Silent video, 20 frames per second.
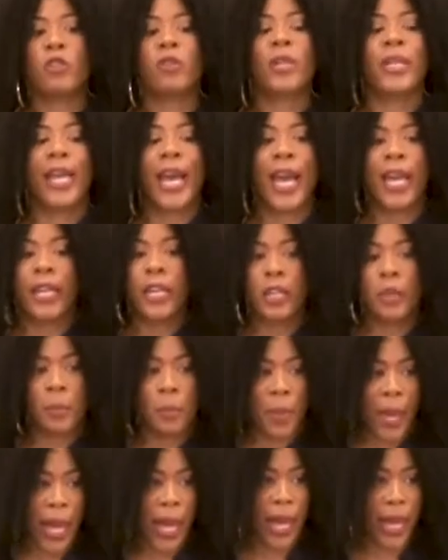created
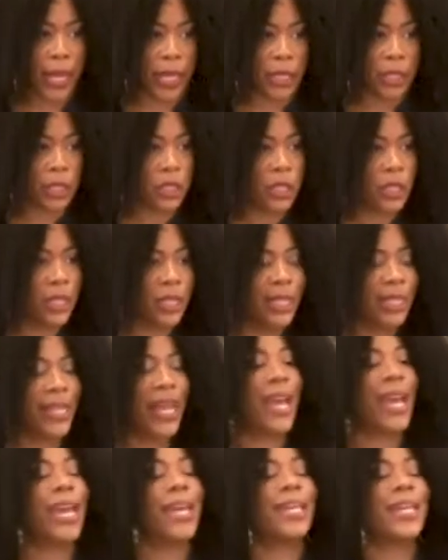man
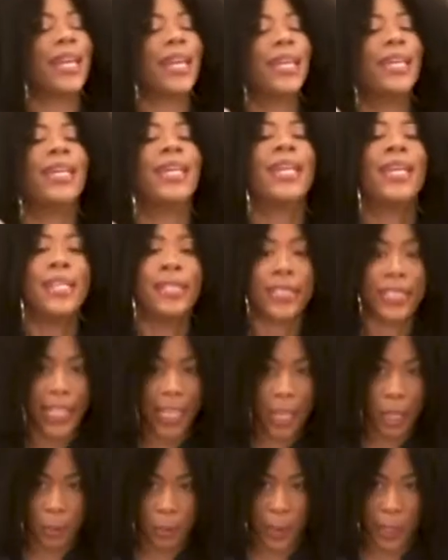in his
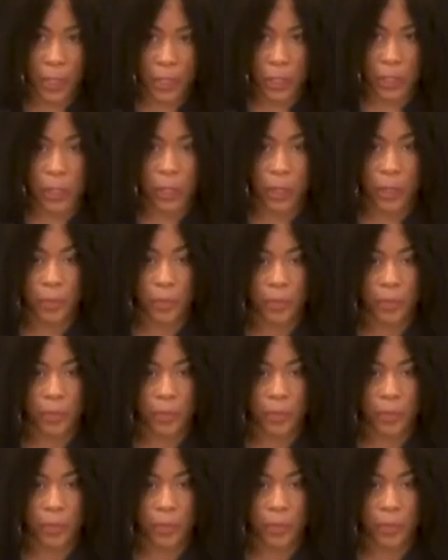image.